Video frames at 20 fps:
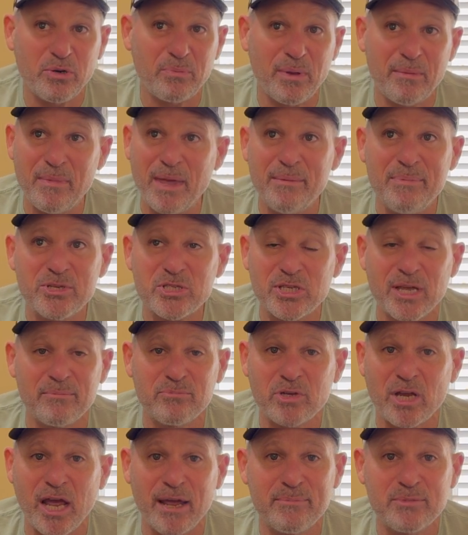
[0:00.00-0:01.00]
but maybe
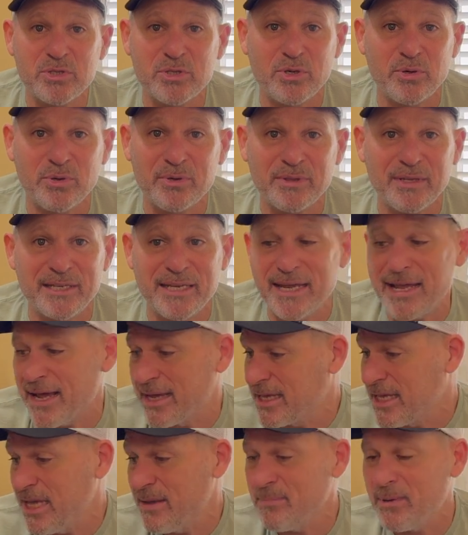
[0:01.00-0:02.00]
sometimes during the day. I
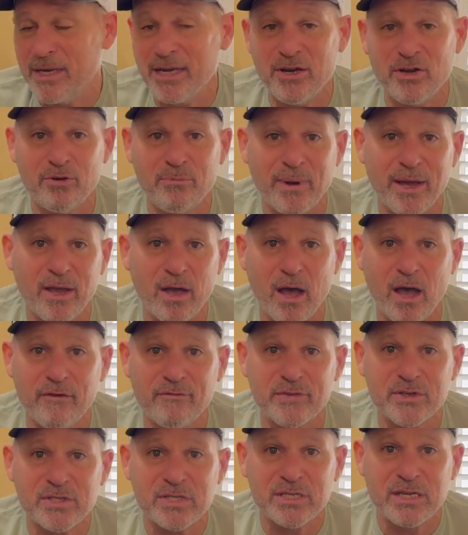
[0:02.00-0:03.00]
keep it here in my
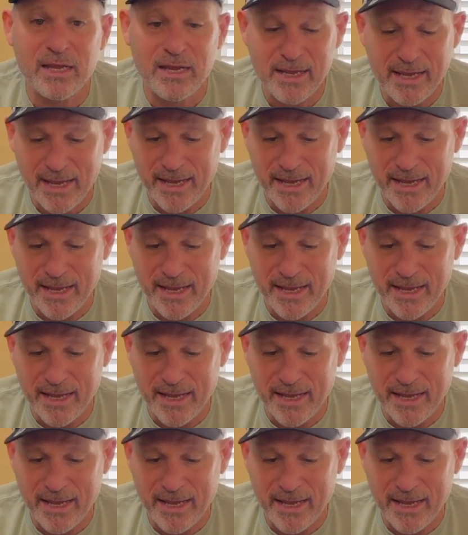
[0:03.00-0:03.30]
office.